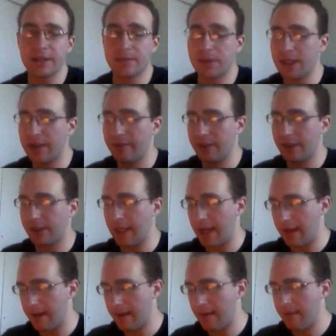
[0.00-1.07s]
we covered a
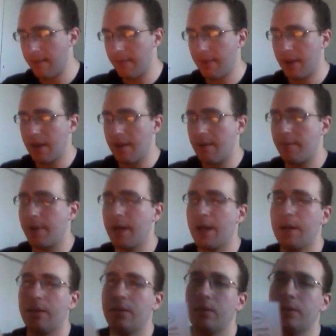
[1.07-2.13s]
lot.
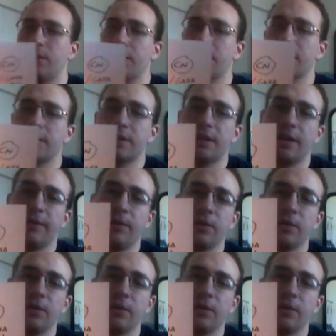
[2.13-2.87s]
But just, if you